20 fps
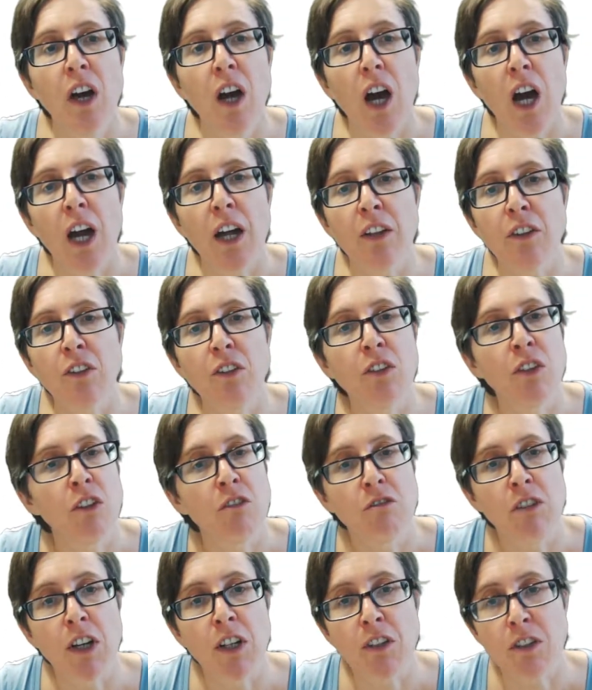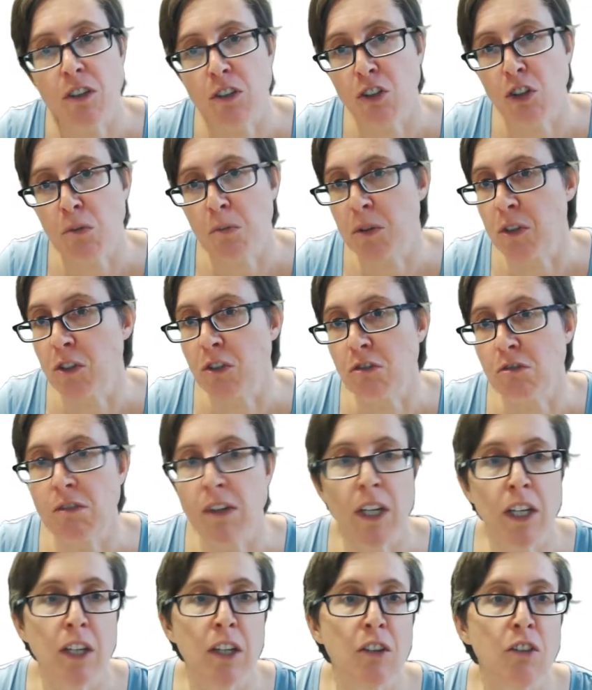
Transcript: And right at the top of the screen,